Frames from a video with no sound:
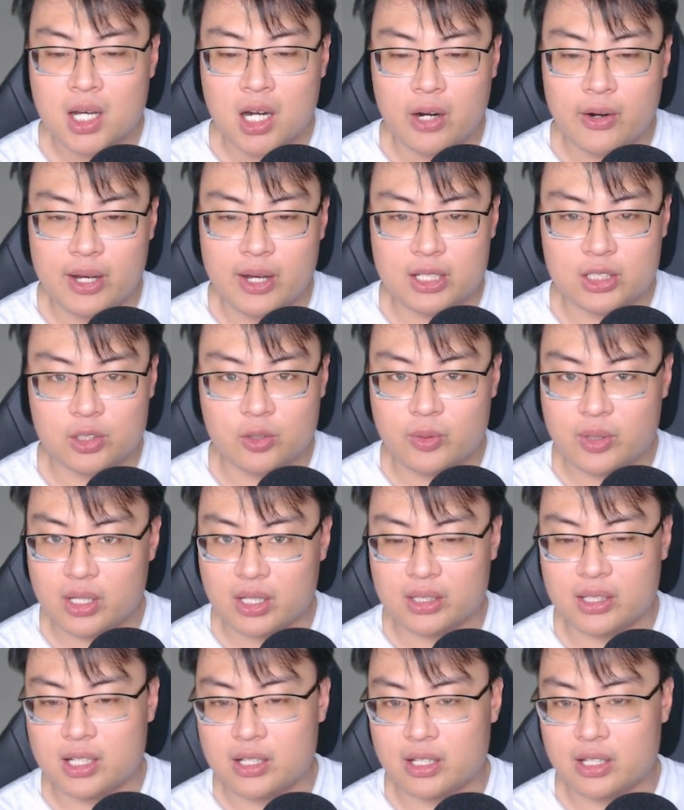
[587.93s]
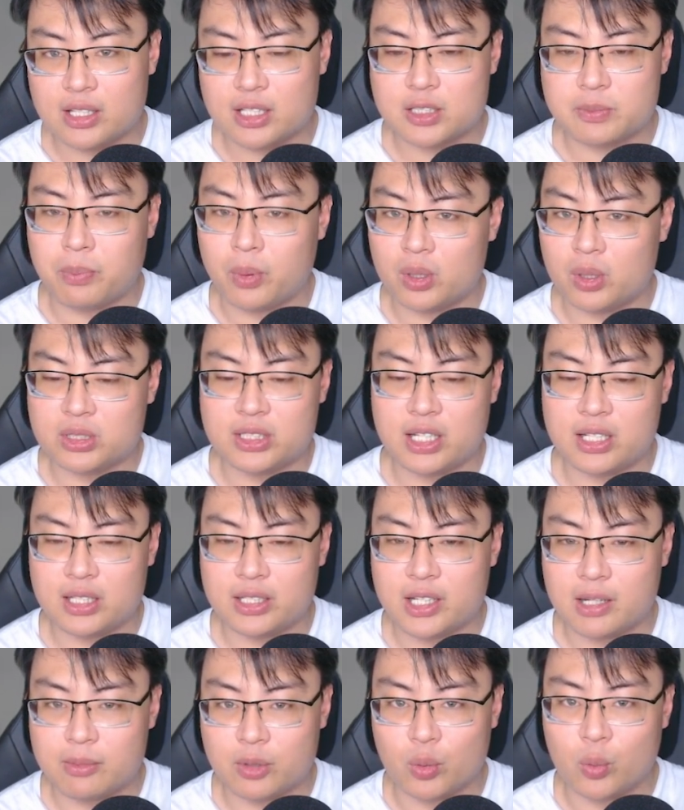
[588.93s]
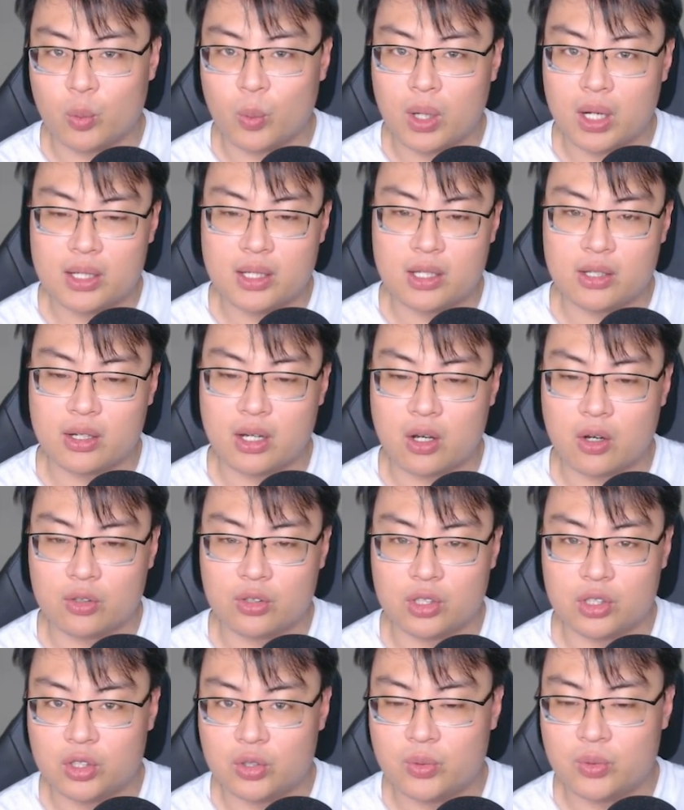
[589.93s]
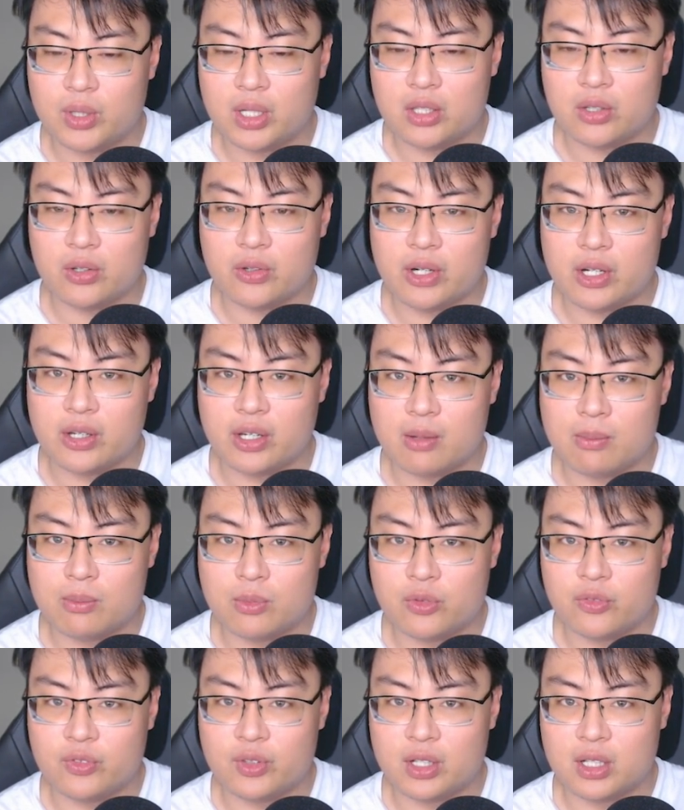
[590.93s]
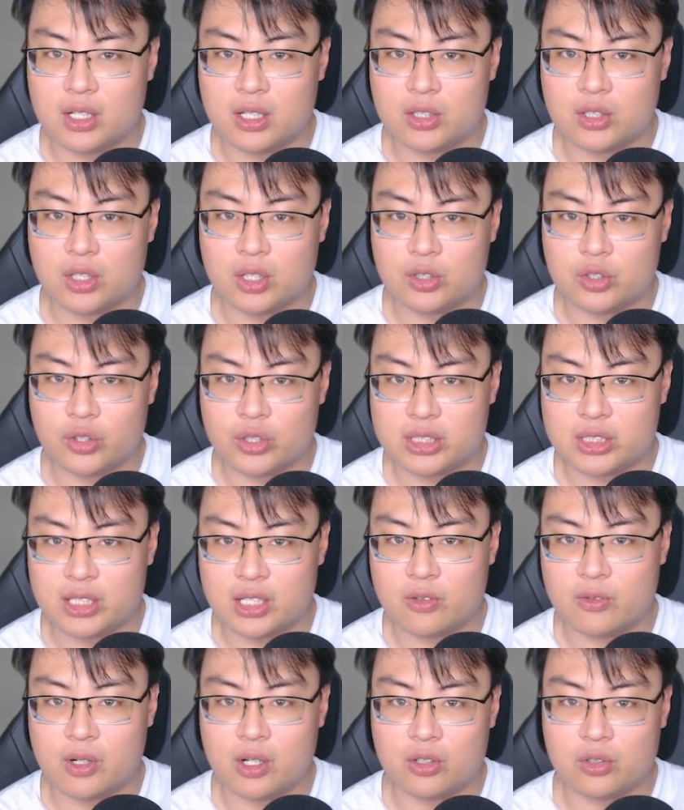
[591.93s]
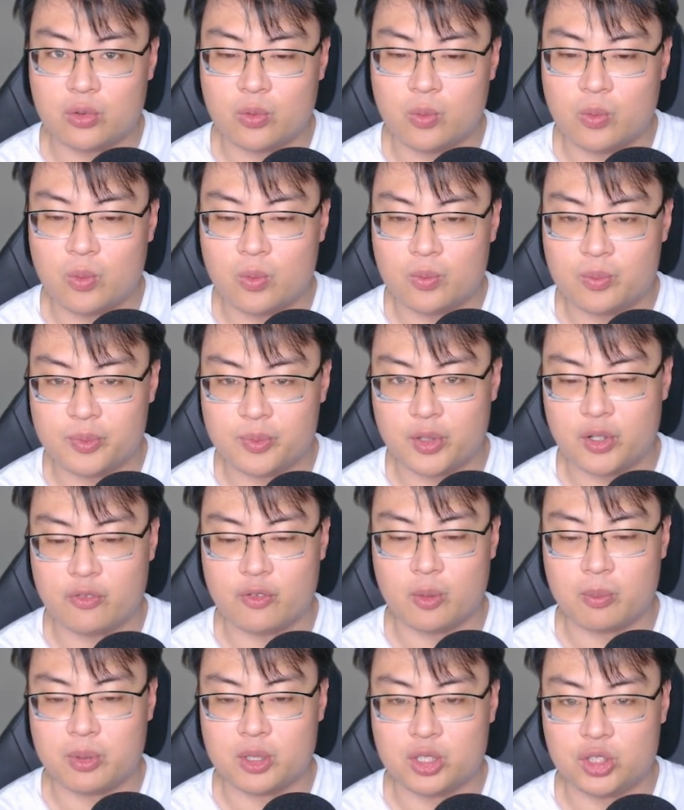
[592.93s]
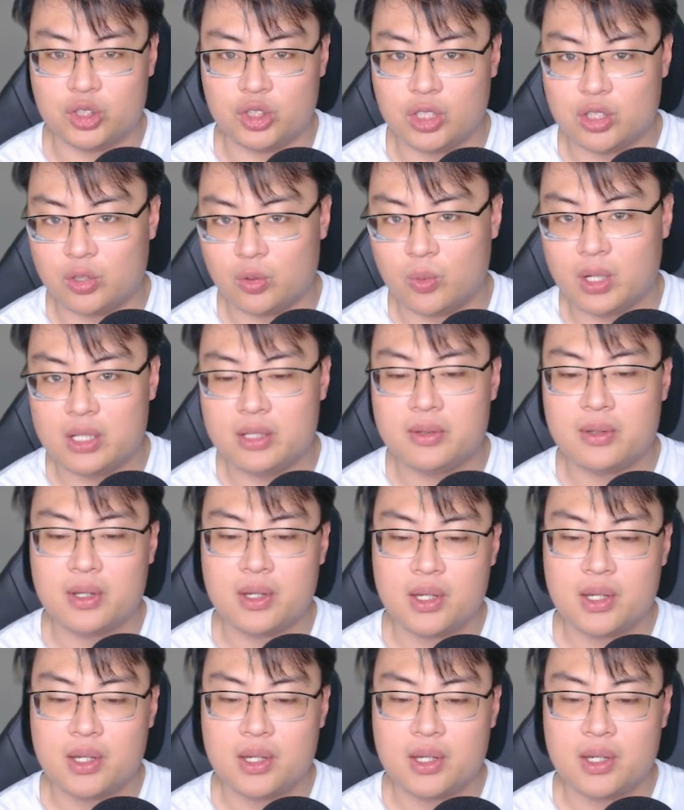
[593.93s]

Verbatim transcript: Alright, so when you're done, you can just pause it anytime you want and you can continue it. Alright, you can move the, the joystick around you of your position you want.